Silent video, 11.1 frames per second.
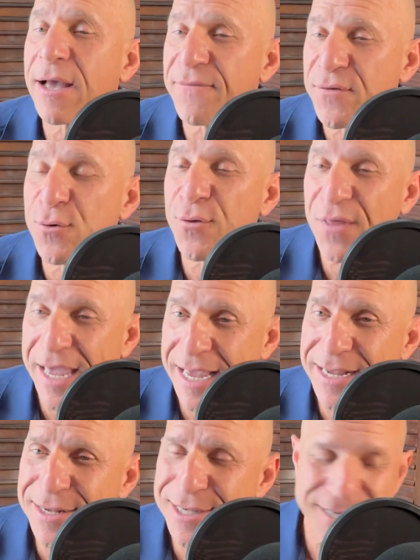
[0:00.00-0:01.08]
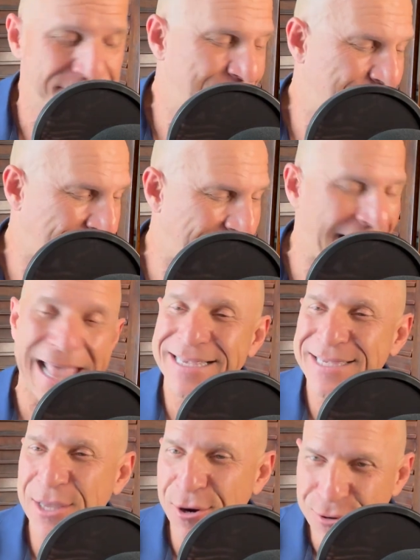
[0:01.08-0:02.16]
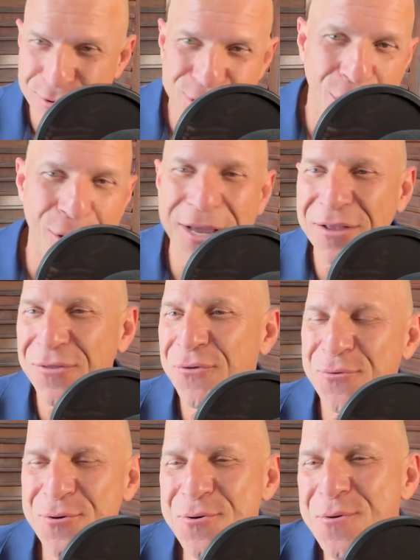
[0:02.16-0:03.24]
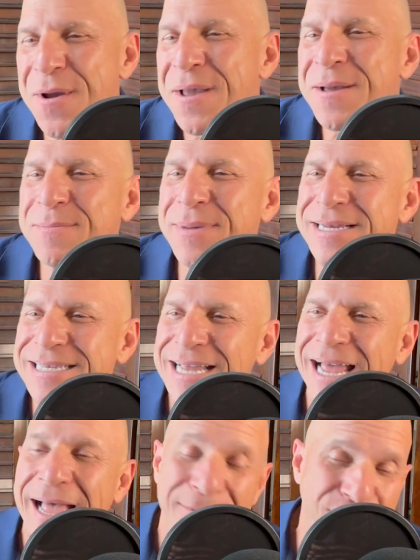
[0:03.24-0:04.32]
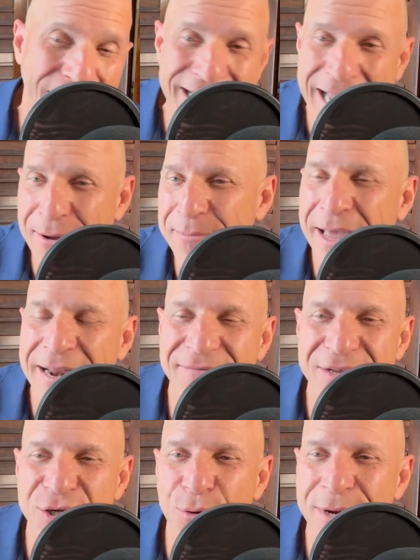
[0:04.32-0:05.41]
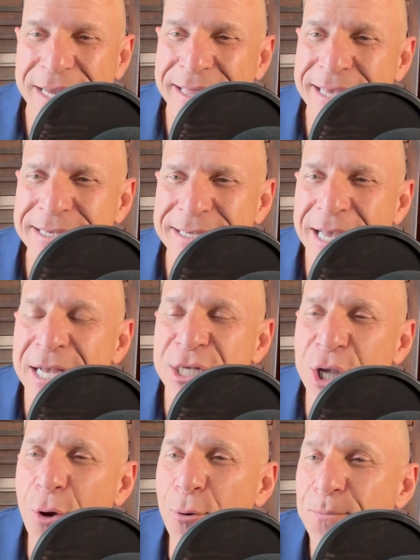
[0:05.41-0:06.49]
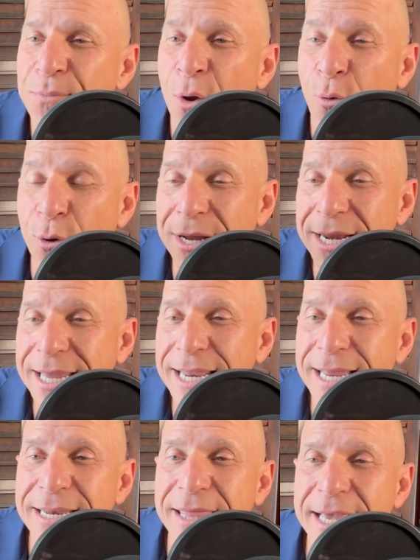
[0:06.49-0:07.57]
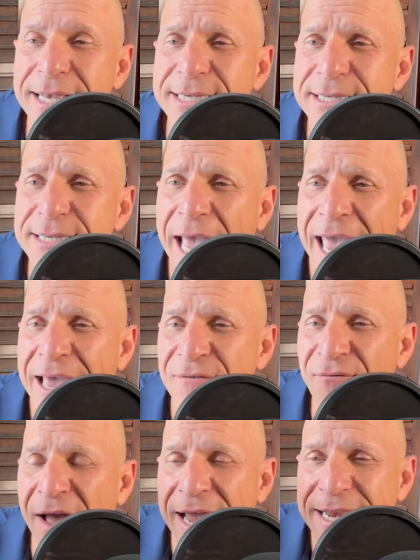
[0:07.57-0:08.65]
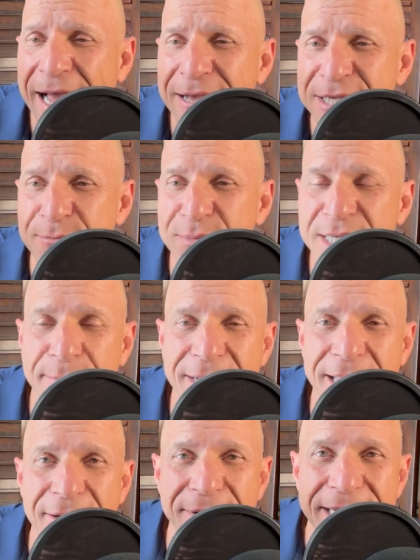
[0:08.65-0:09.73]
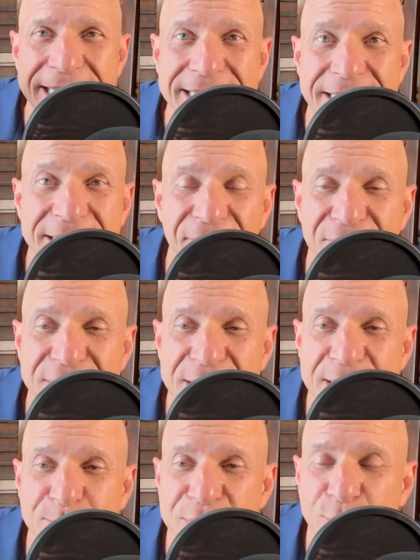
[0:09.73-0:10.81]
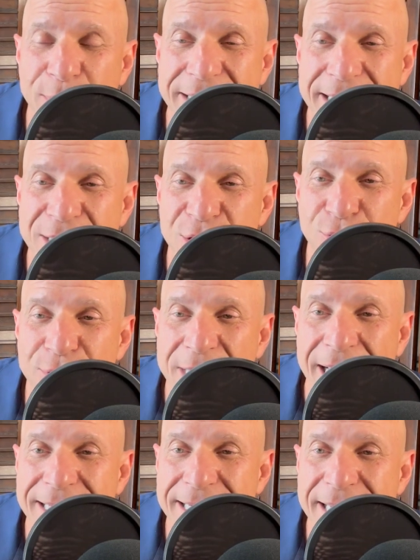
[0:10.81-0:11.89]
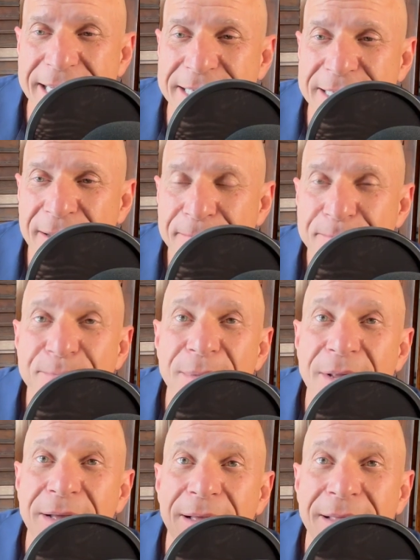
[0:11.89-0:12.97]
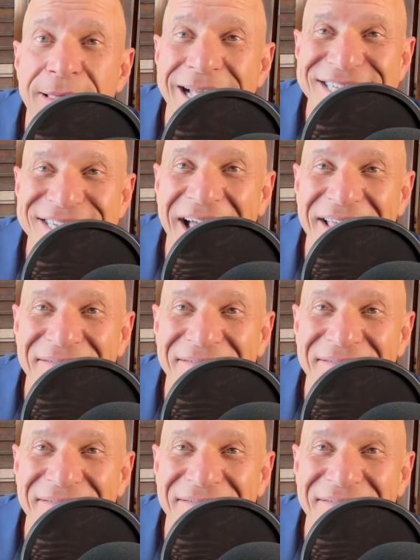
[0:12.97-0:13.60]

a few things as they're talking through. But right now I'm kind of enjoying this. So we're going to get into this and find out some similarities and differences between these two techniques. Let's dive